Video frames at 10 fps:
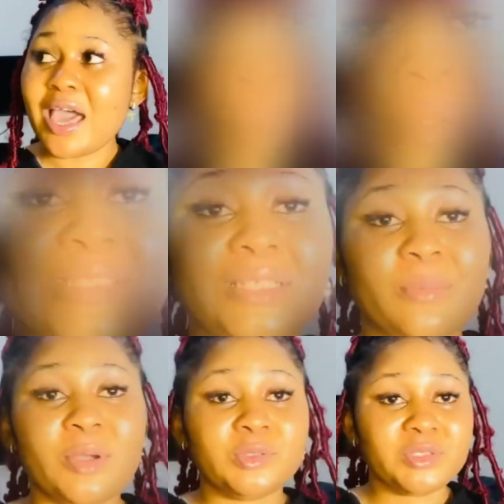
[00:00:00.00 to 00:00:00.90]
One thing
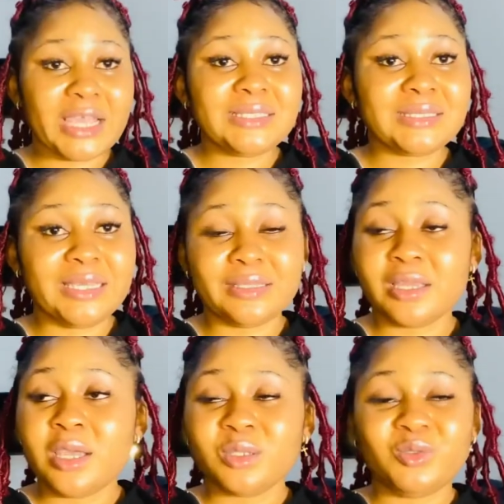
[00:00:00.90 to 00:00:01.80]
about dry
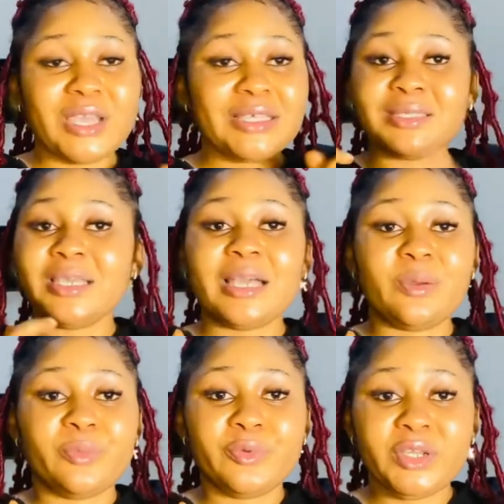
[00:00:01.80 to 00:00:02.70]
skin
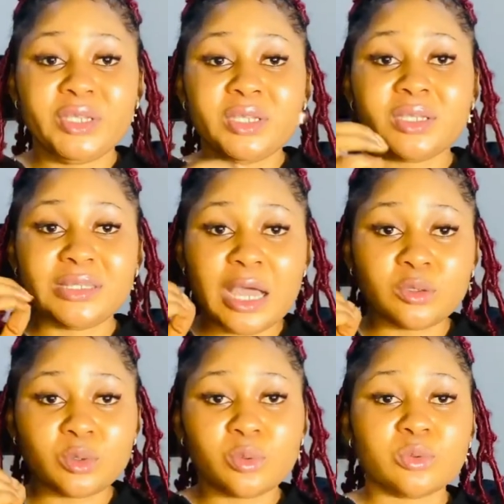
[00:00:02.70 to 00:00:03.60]
can bring dark
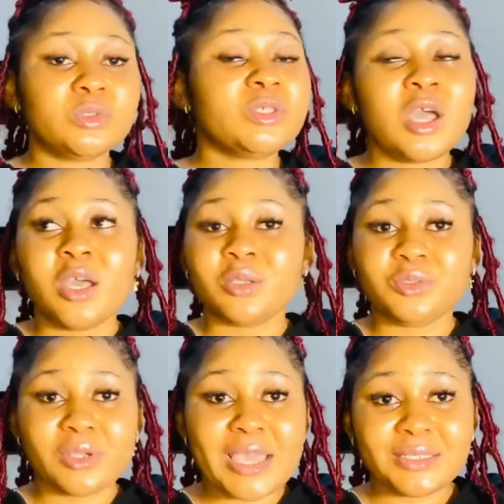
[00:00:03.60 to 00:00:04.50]
knuckles,
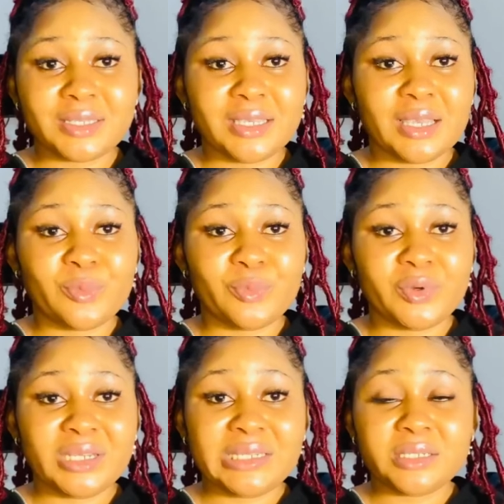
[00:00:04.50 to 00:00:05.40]
dry skin can
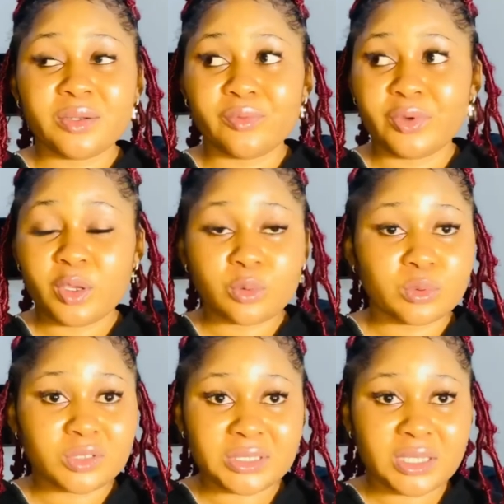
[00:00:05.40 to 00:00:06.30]
bring
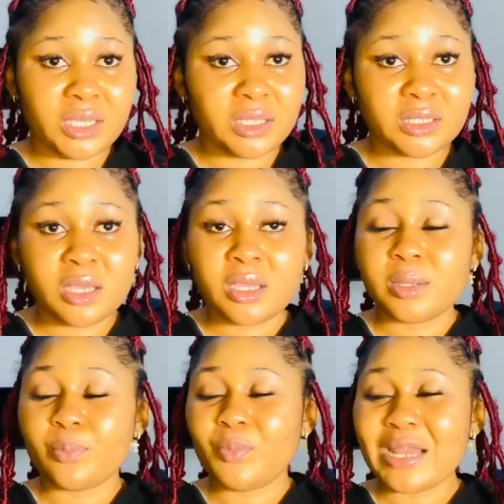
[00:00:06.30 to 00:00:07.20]
wrinkled skin,
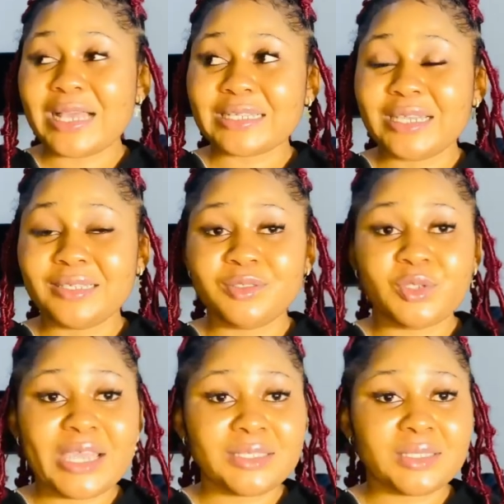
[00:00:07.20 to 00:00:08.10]

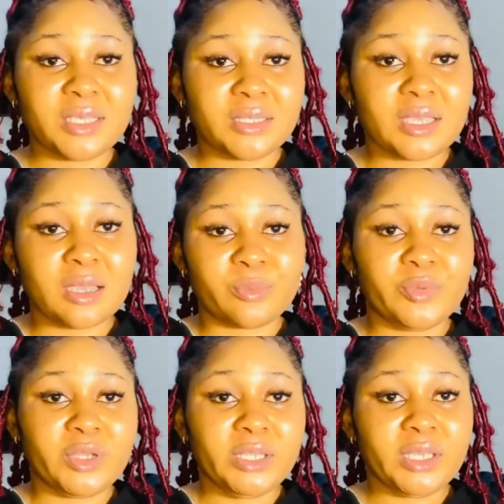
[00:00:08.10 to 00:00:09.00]
dry skin can
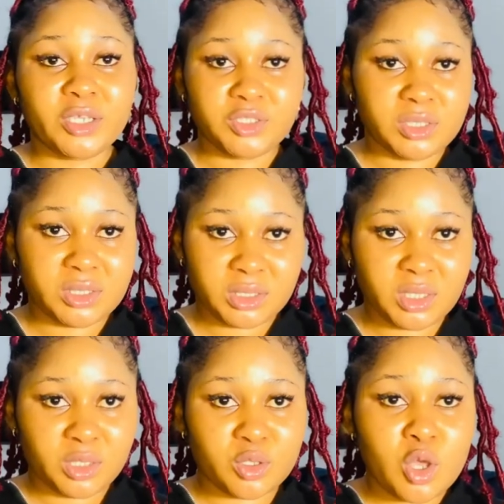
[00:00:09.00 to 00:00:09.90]
bring aging
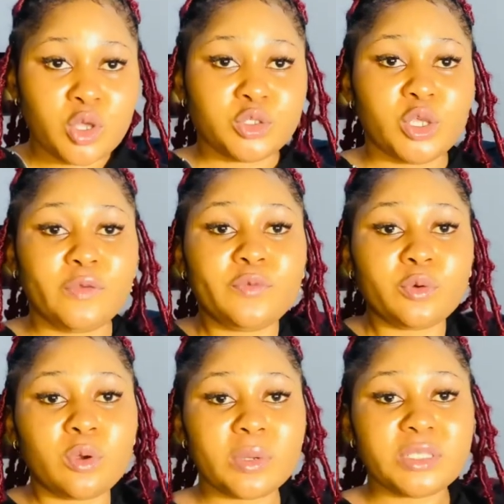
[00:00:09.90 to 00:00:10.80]
skin. So if
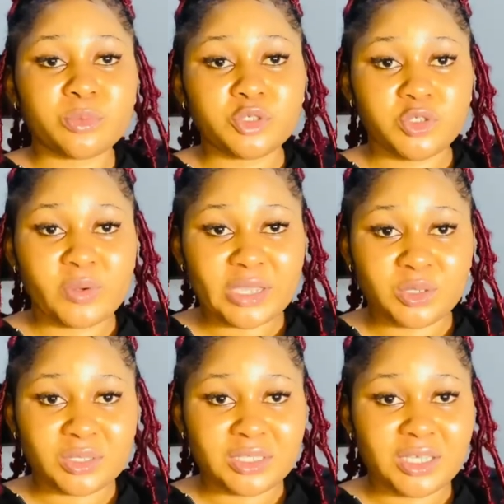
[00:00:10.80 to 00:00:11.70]
you always moisturize
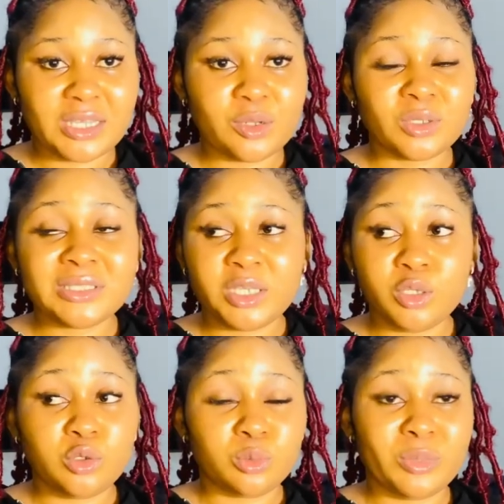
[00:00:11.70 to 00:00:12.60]
your skin, I don't
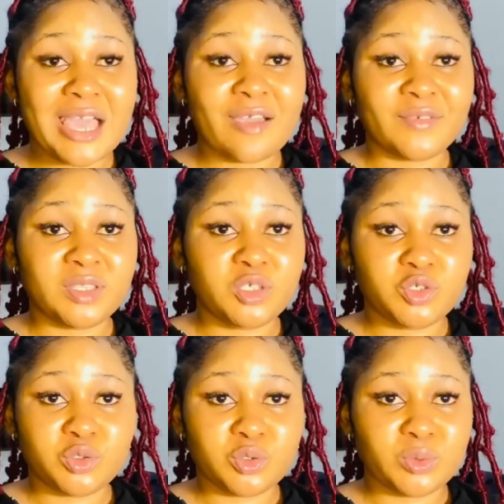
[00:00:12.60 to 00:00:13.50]
think you'll be having
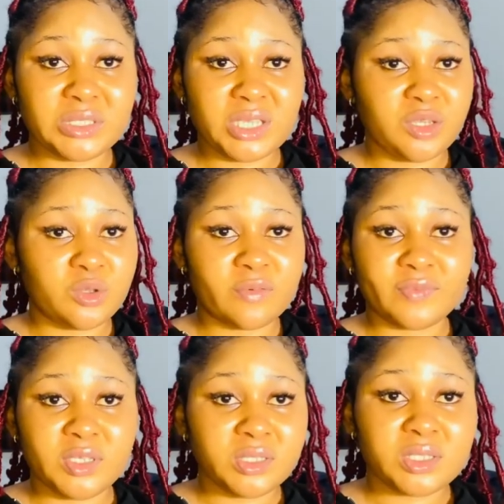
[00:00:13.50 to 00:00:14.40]
issues with any of
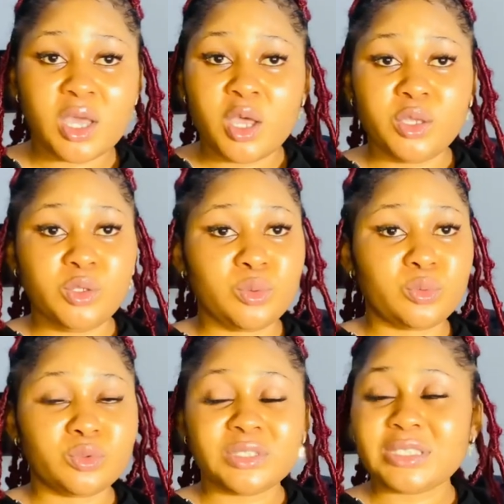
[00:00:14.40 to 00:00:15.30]
these. You
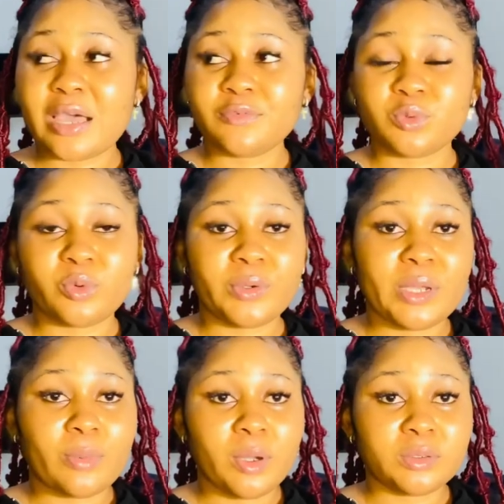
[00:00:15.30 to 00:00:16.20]
won't have to worry
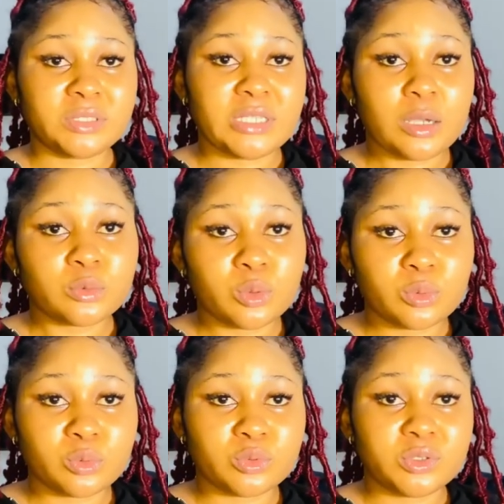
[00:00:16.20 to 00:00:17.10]
about dark
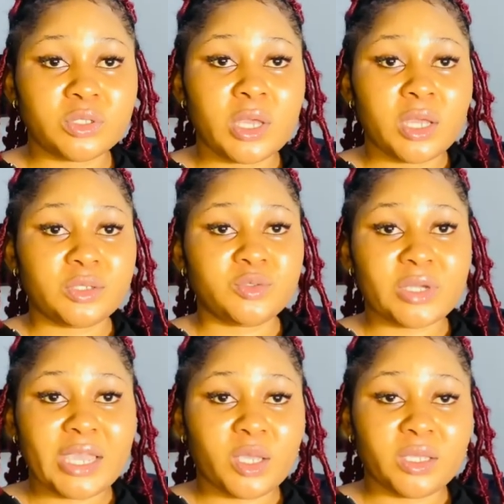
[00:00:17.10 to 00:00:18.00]
knuckles,
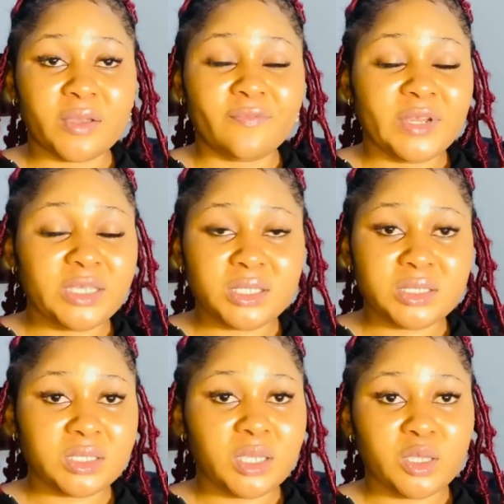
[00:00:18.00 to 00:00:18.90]
flaky
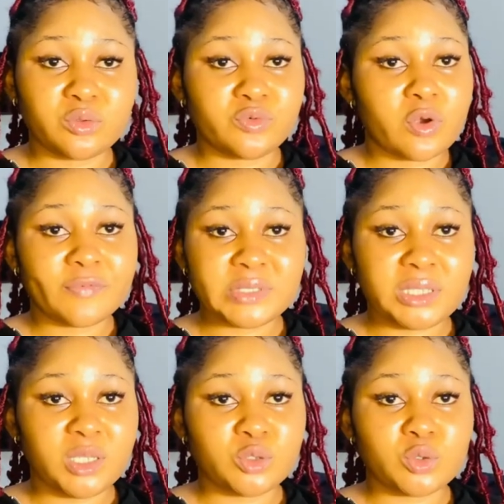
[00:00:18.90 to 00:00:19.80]
skin, rough
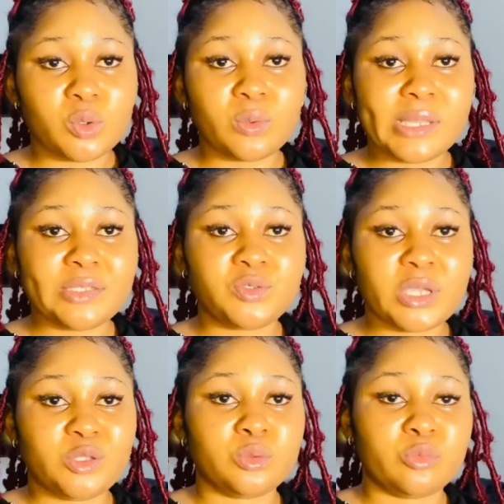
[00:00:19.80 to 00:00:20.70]
skin. So always
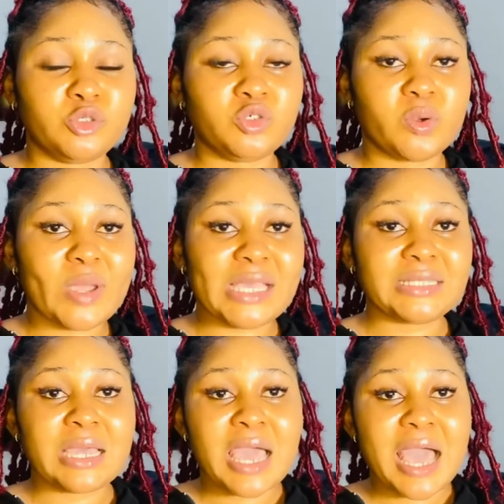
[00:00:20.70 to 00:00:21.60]
try to
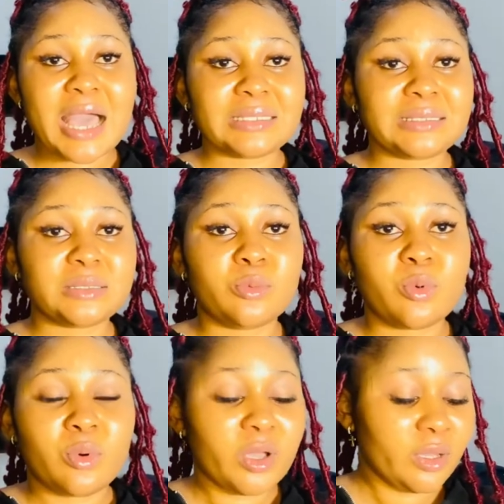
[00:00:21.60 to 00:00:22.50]
moisturize
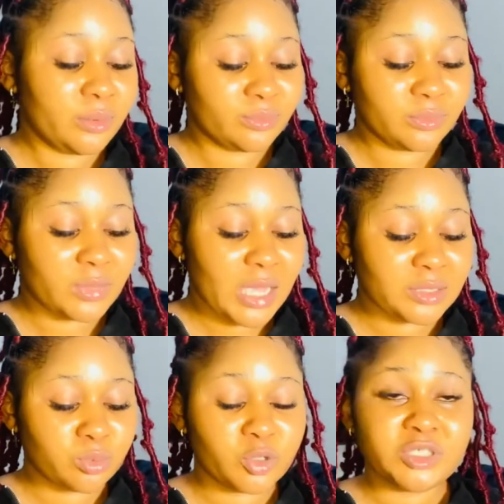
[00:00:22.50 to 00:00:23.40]

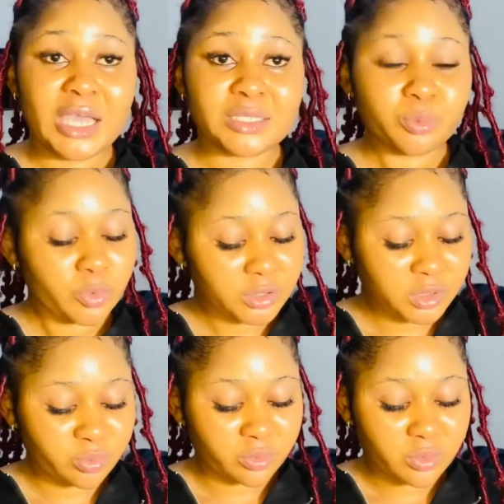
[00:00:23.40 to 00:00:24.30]
as much as
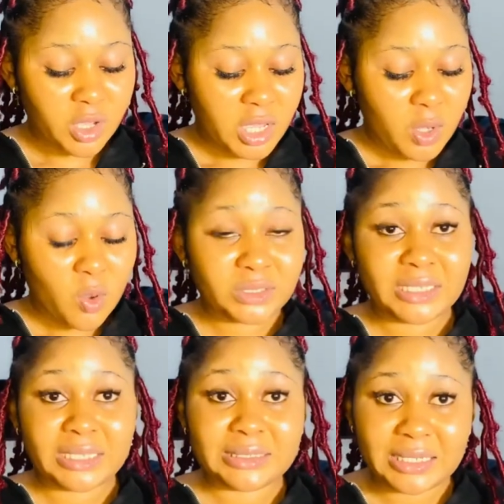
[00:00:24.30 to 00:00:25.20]
possible on
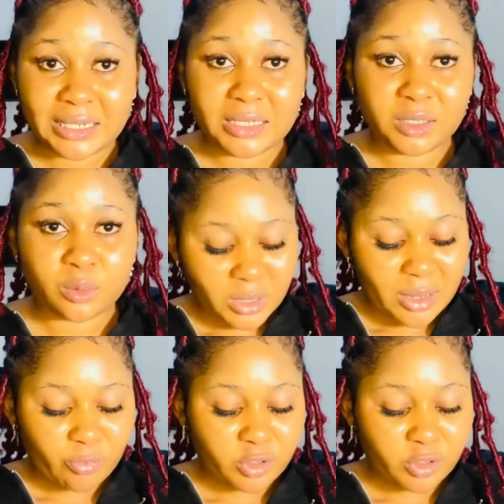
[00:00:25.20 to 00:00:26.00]
a daily. I'm